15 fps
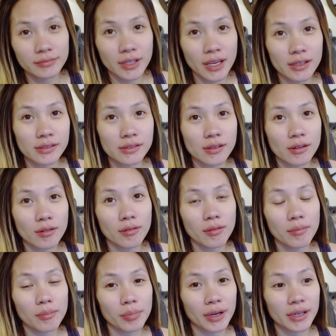Yeah,
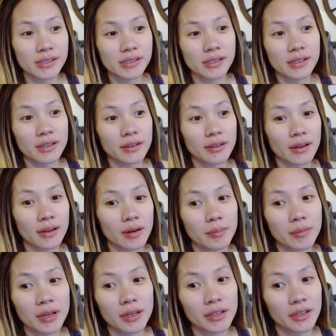so Brian's eating that.
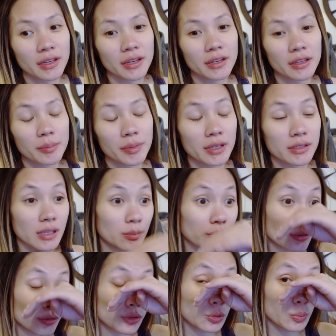I'm not eating anything because I'm
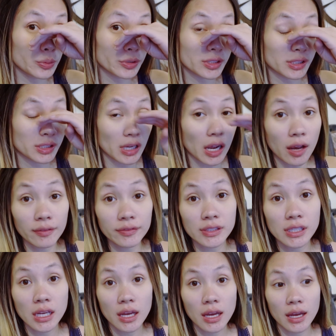super stuffed.